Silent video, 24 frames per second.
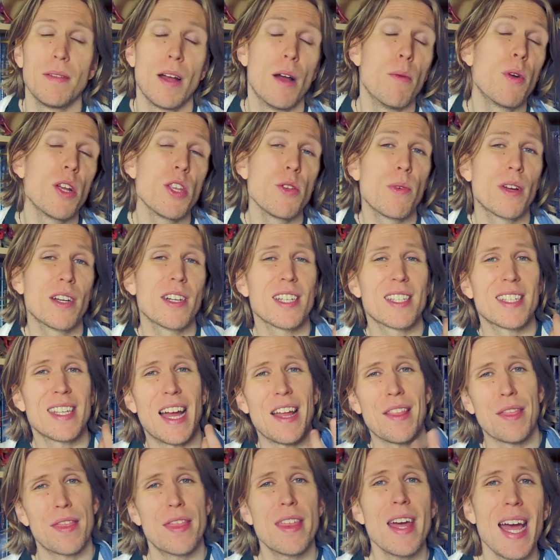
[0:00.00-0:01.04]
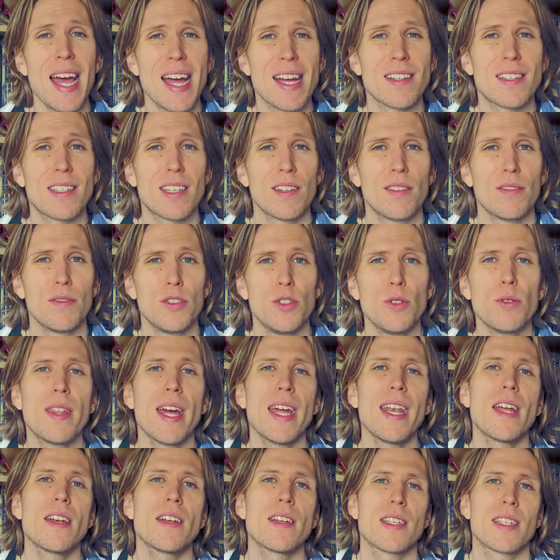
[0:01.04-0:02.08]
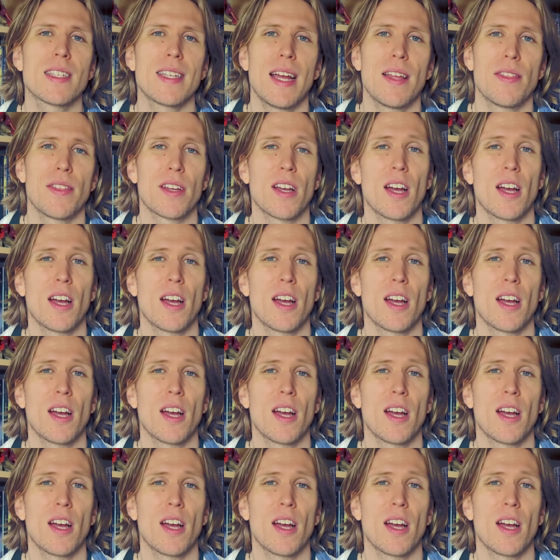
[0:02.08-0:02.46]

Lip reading: And when you understand that, you then understand